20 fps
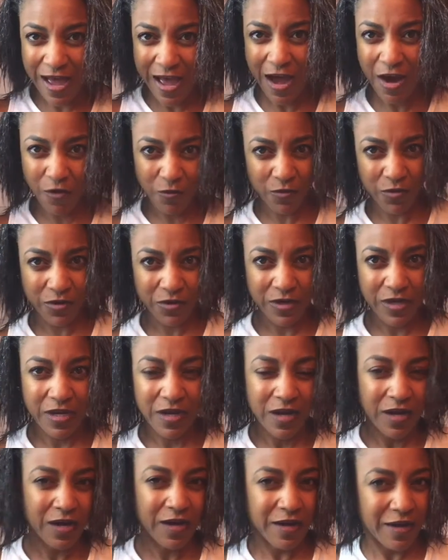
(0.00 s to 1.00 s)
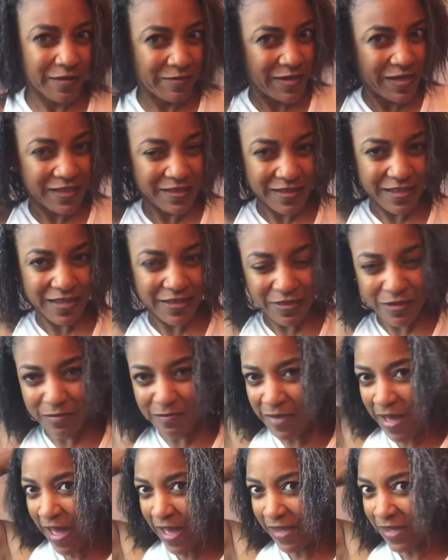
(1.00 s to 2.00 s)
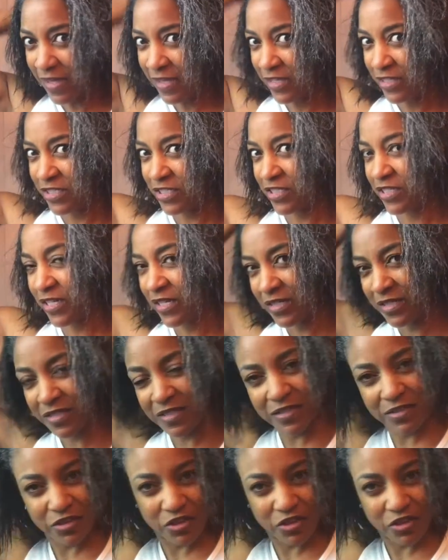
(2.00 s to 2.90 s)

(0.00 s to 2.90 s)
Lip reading: outward, and then the back is just